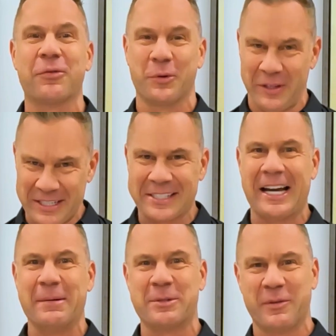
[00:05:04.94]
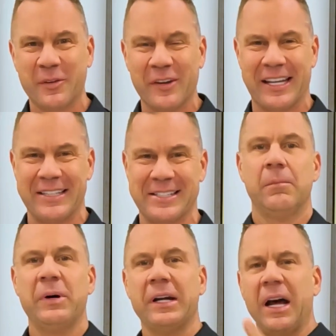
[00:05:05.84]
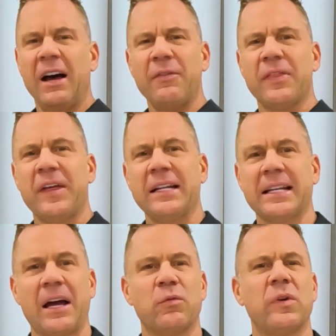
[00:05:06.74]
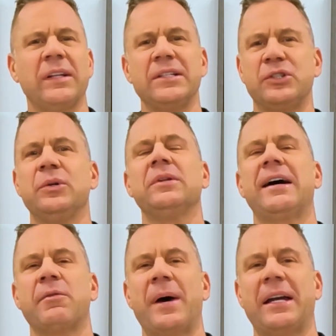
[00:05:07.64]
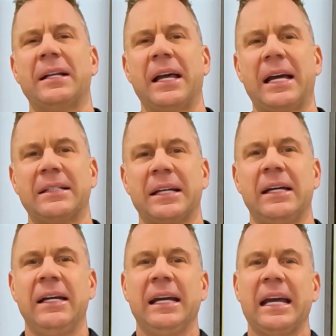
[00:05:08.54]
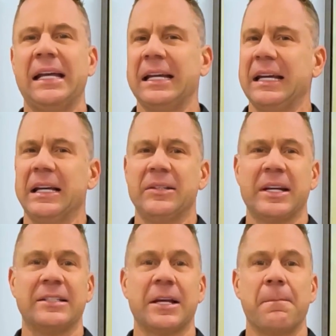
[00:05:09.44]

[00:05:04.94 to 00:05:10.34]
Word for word: through these types of events. But of the things I really do love about Atlanta, it is its